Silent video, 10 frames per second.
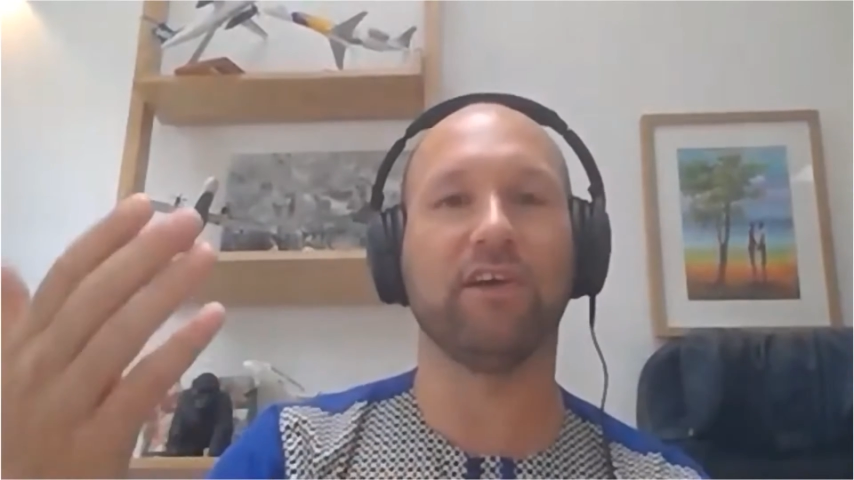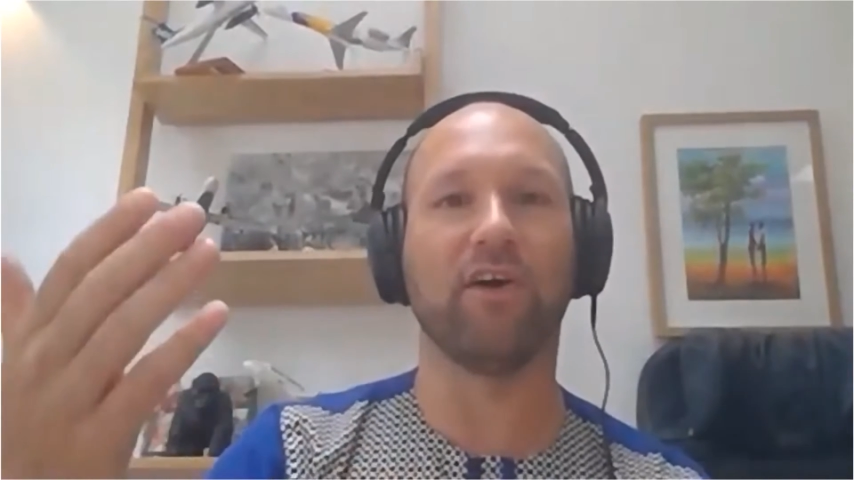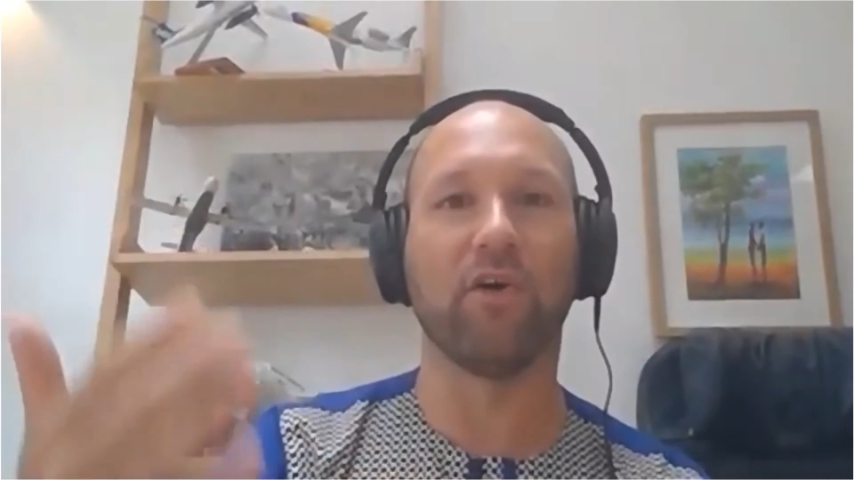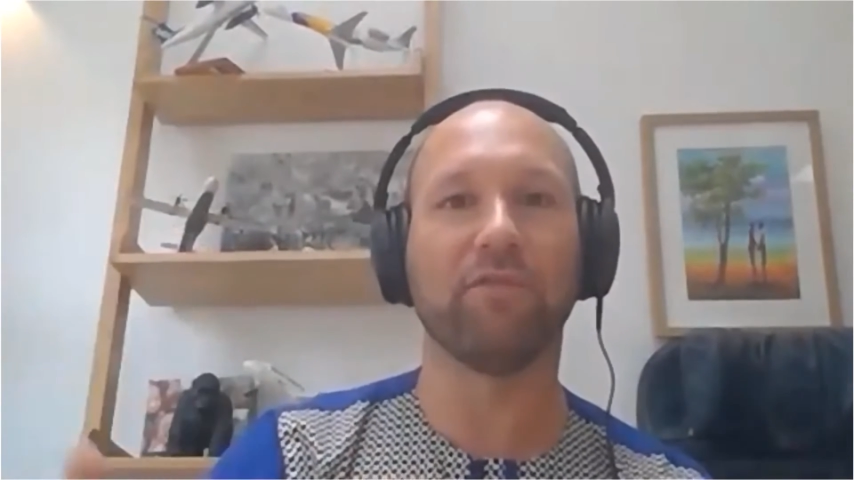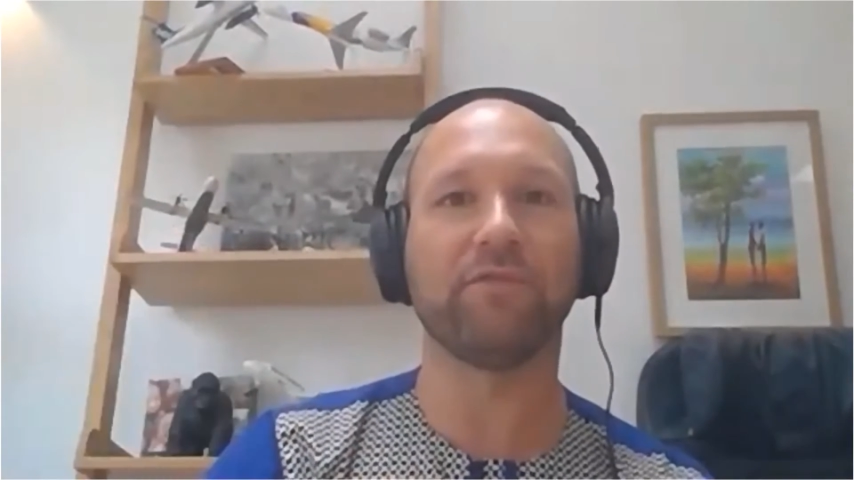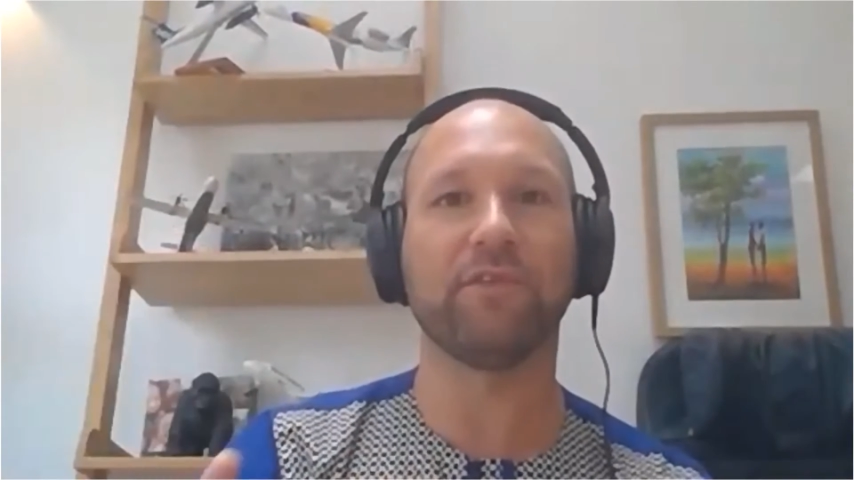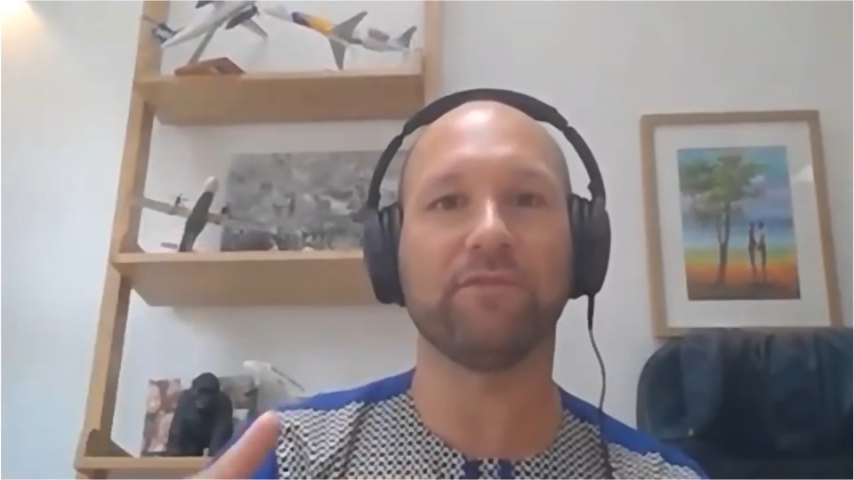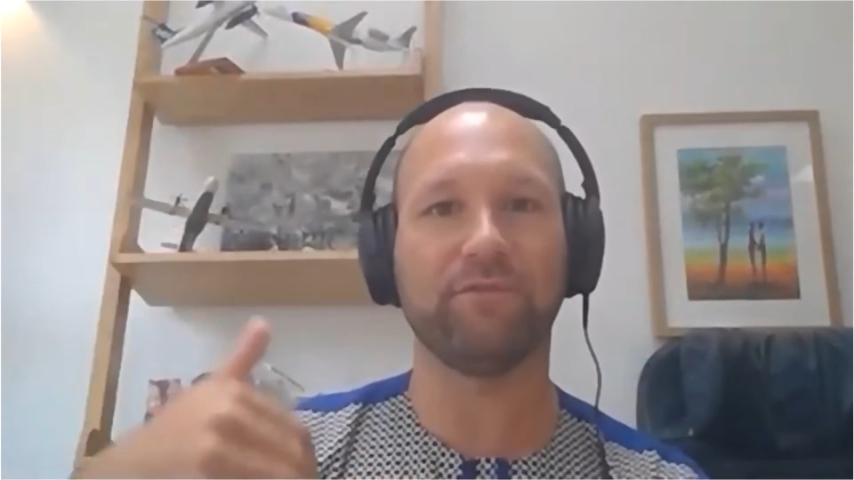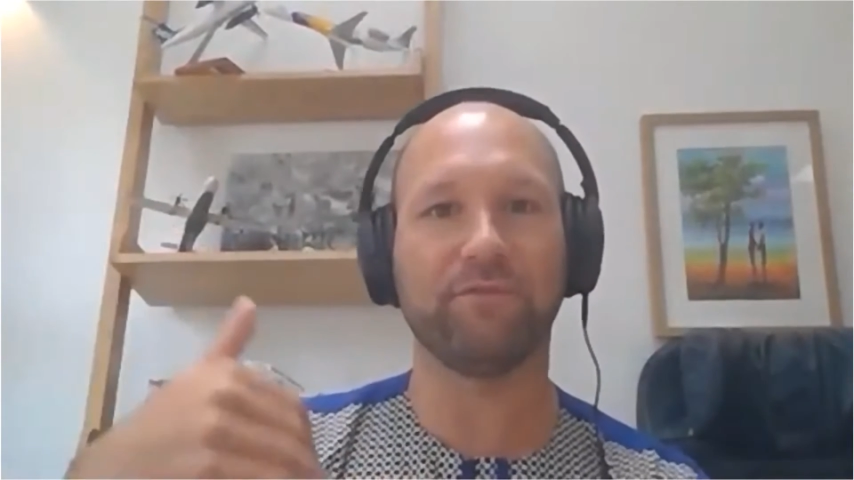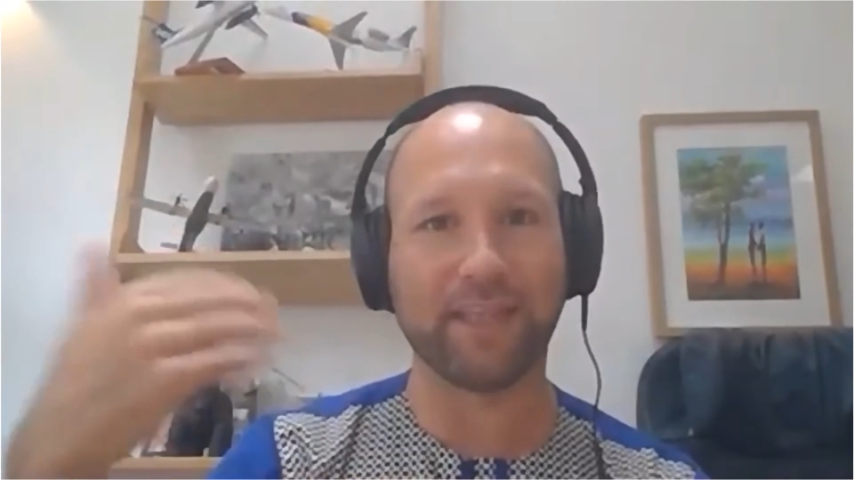of
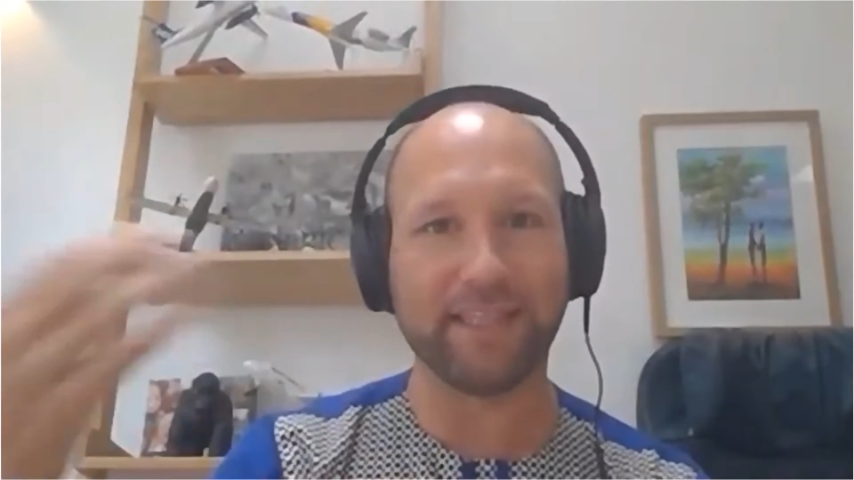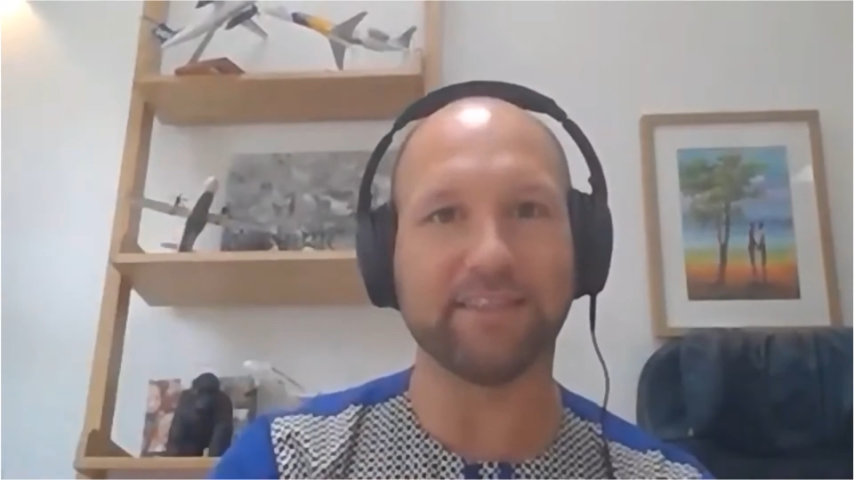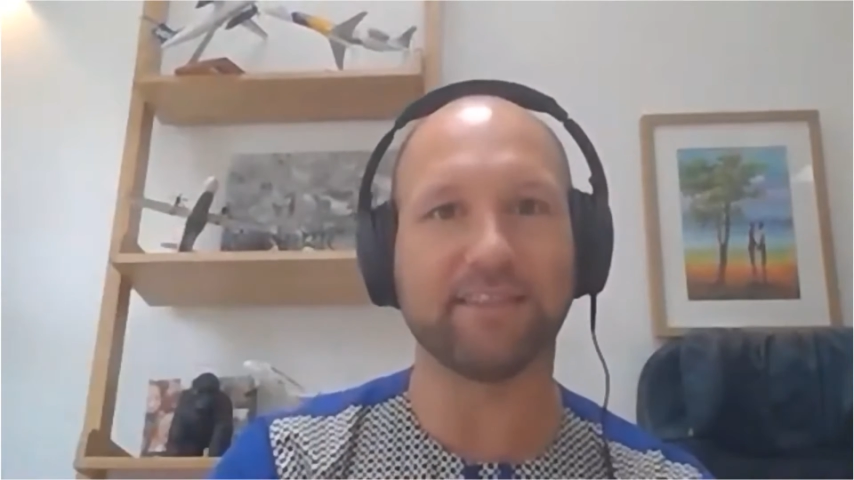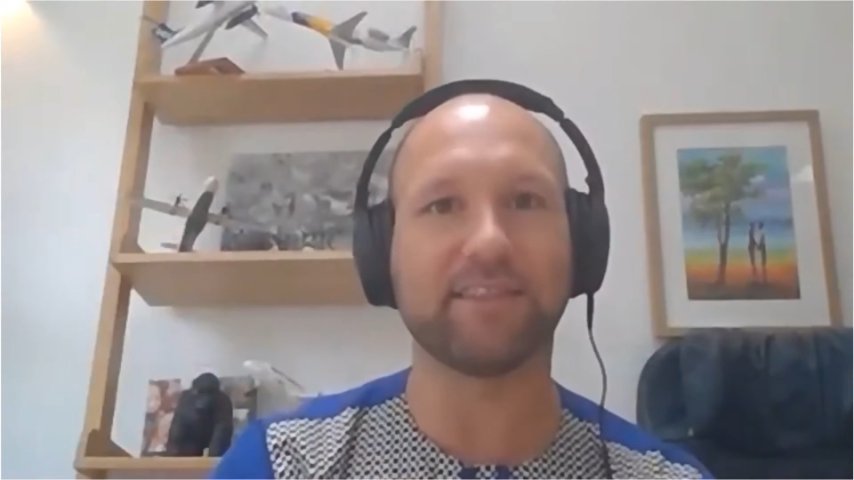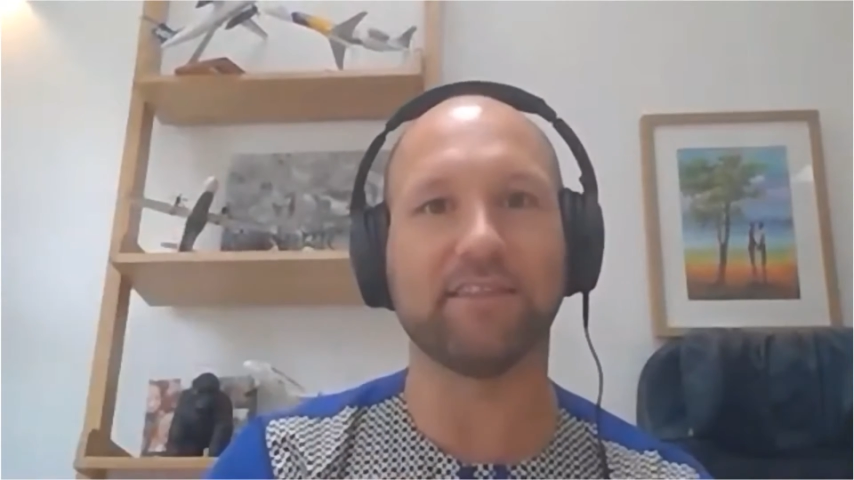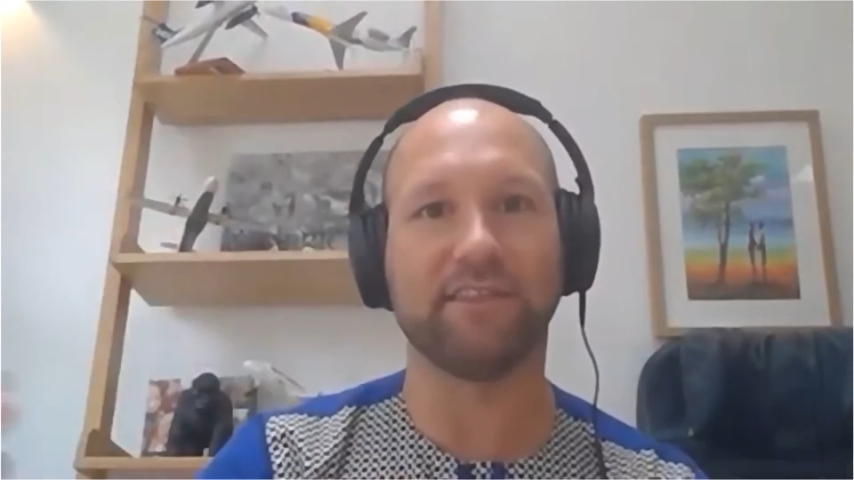fleet